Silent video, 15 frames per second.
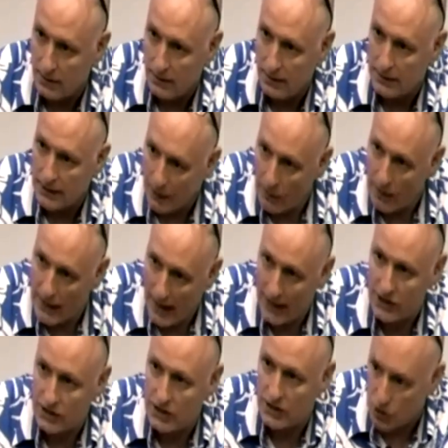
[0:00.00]
That
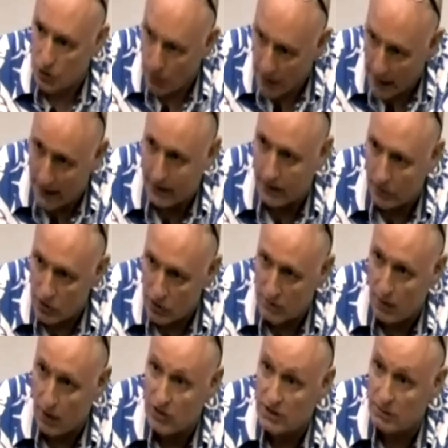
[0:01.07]
reaction is creating a
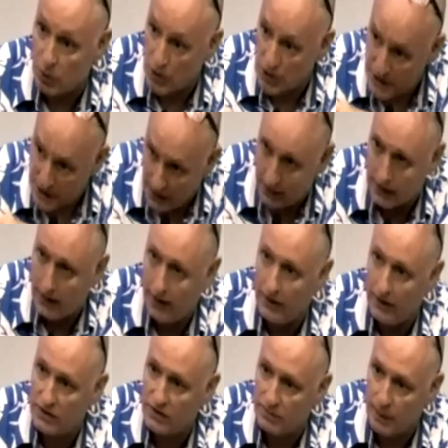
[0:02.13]
response among certain
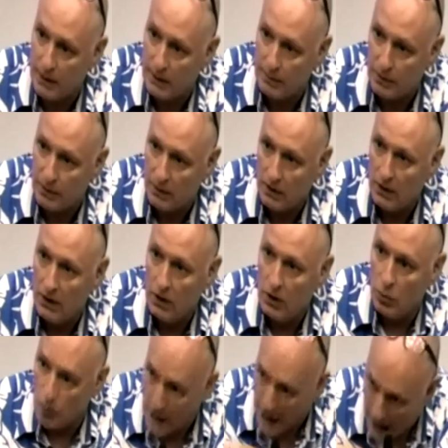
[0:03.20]
layers of people
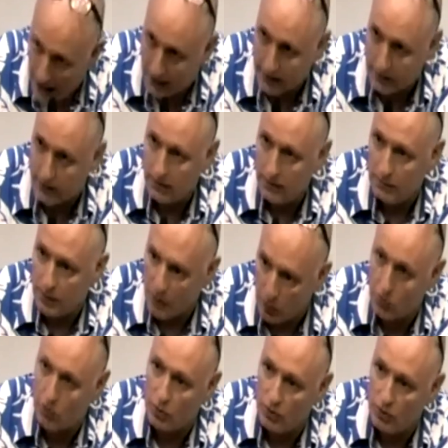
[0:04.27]
who can be
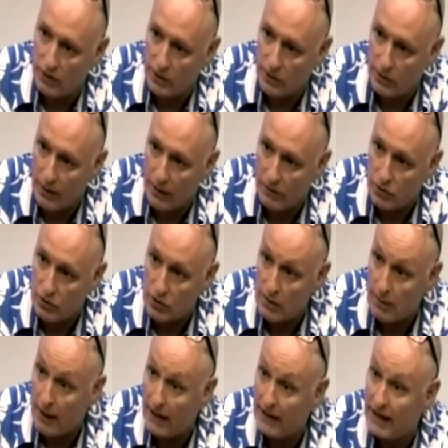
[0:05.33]
recruited to the Revolutionary
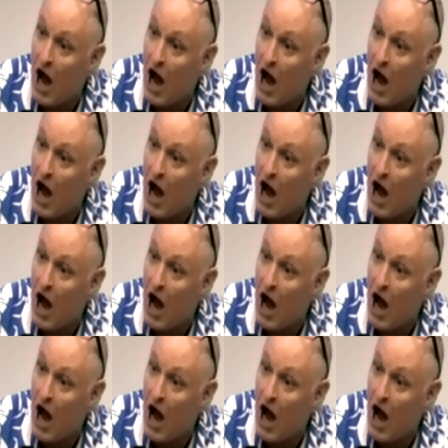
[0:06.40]
Party